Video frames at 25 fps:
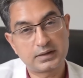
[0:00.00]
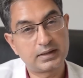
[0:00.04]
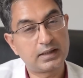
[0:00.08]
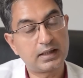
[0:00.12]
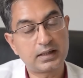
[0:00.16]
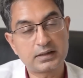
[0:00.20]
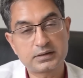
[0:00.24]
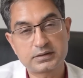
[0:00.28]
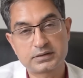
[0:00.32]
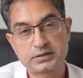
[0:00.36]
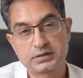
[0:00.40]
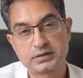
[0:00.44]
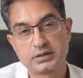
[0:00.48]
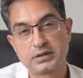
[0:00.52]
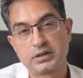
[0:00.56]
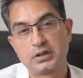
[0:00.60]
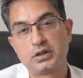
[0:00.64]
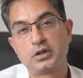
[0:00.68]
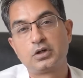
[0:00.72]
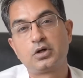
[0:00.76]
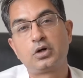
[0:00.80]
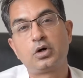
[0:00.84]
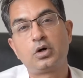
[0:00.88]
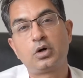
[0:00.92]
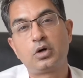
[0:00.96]
gut
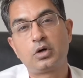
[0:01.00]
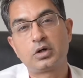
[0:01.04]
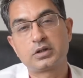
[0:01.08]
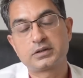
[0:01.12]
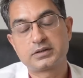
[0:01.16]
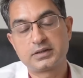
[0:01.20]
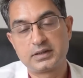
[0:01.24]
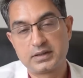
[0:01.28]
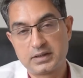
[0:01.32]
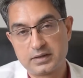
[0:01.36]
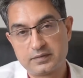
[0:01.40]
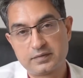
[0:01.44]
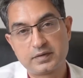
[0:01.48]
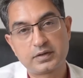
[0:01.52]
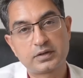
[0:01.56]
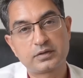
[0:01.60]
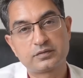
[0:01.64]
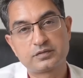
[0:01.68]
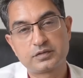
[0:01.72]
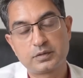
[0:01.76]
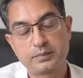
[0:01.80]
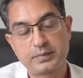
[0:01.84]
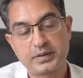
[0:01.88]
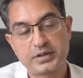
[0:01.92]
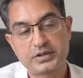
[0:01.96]
or the liver
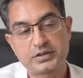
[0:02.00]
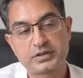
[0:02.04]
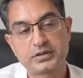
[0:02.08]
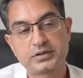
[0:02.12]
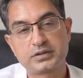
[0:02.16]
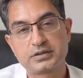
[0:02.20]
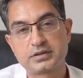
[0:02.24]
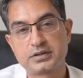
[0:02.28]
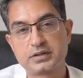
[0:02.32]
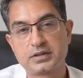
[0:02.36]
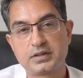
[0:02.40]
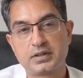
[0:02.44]
of the patient,